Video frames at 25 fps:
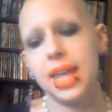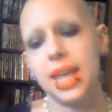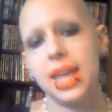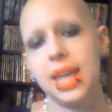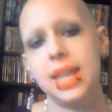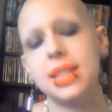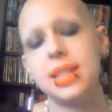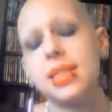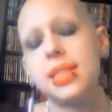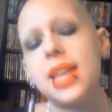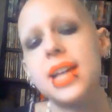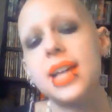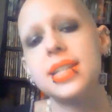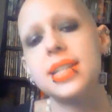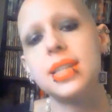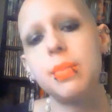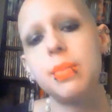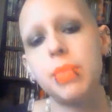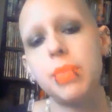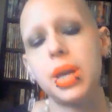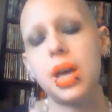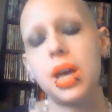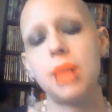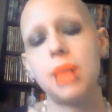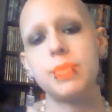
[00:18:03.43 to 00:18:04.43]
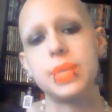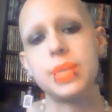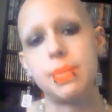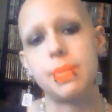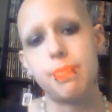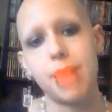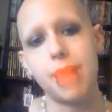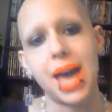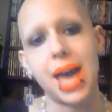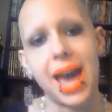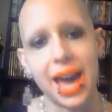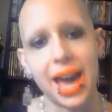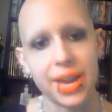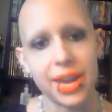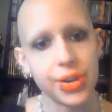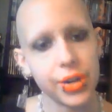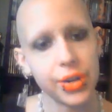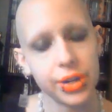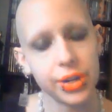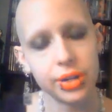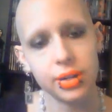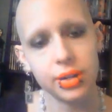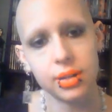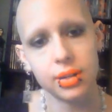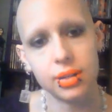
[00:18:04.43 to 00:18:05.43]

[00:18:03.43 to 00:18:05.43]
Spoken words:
Unless it becomes a pattern,